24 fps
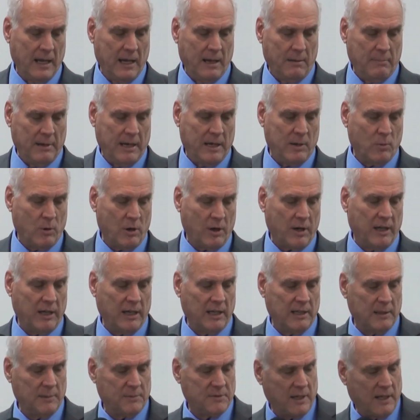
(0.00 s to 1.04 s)
men working in
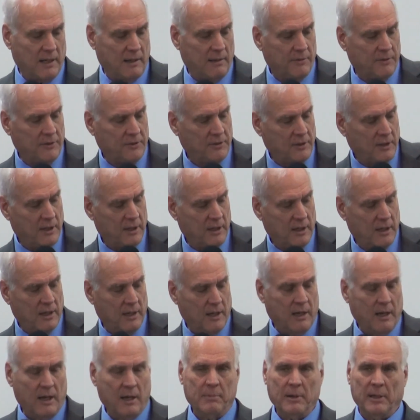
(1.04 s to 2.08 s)
themselves.
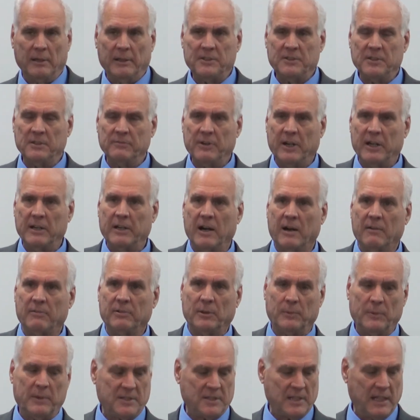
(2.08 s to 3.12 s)
But listen very carefully
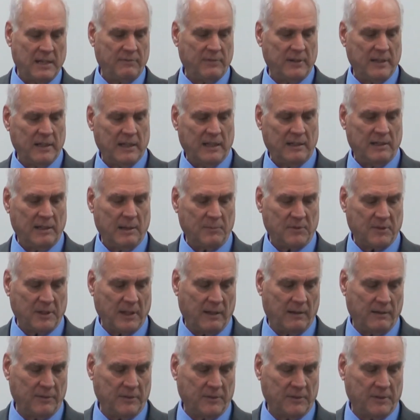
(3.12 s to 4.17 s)
receiving in
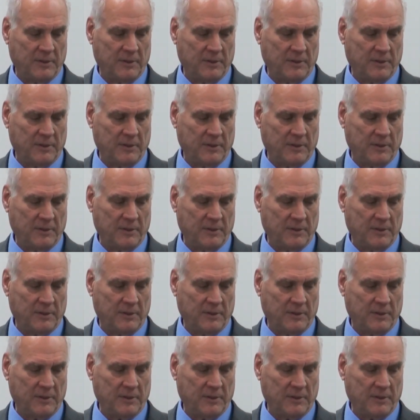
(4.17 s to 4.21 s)
themselves